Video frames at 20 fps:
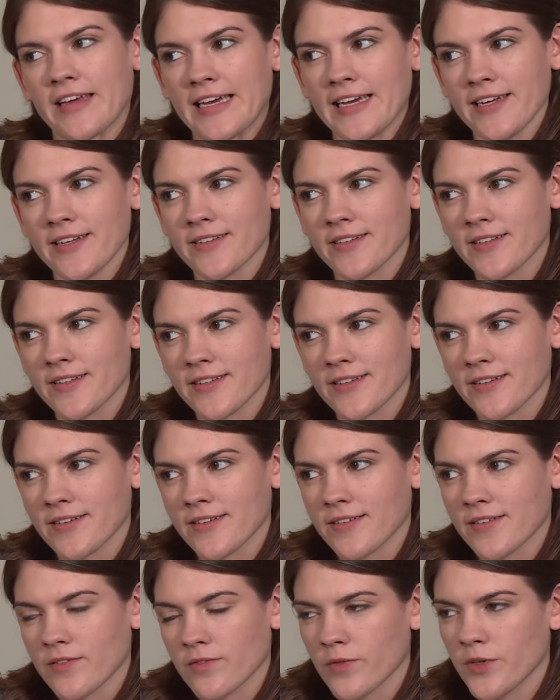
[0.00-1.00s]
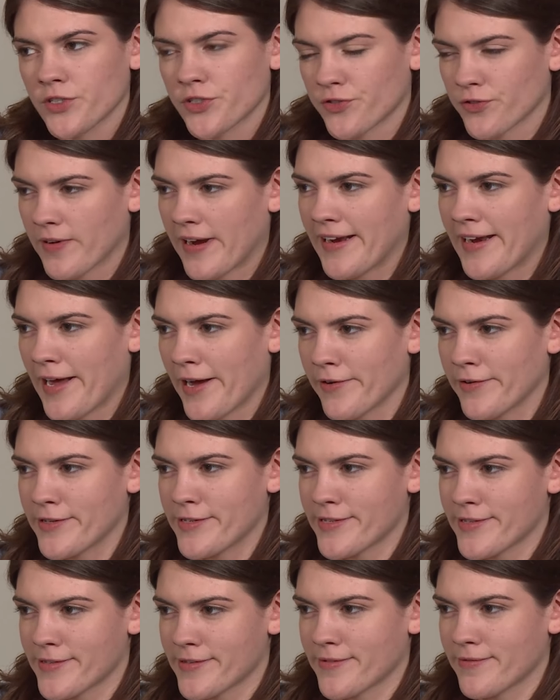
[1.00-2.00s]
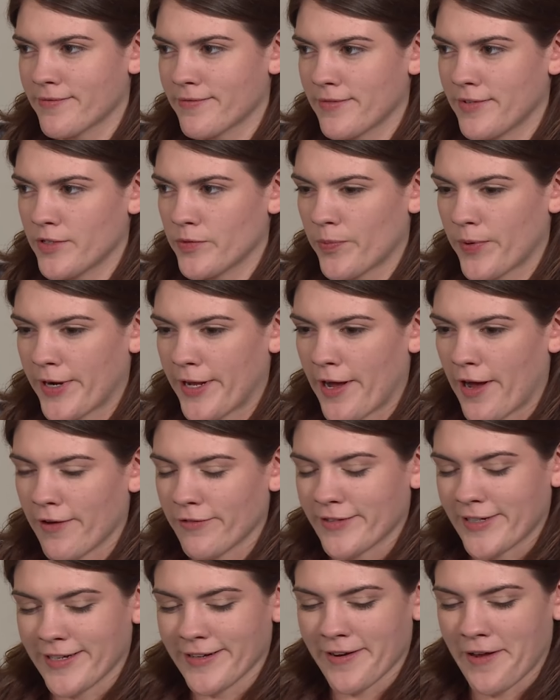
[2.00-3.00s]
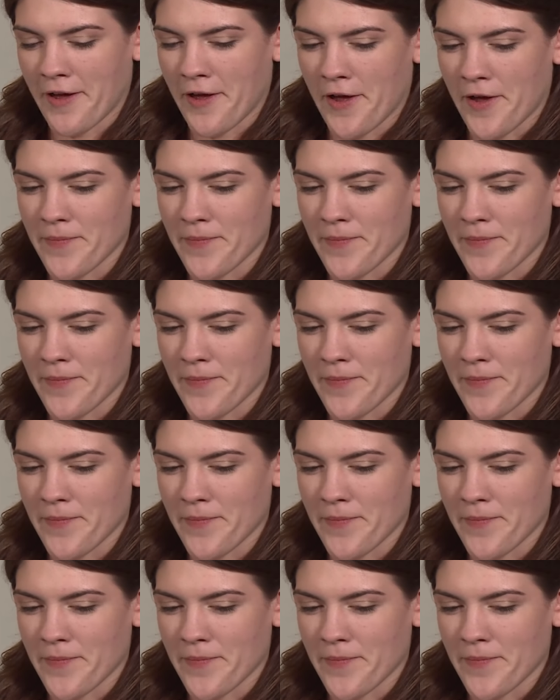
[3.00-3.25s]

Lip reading: it, which right now is pretty often,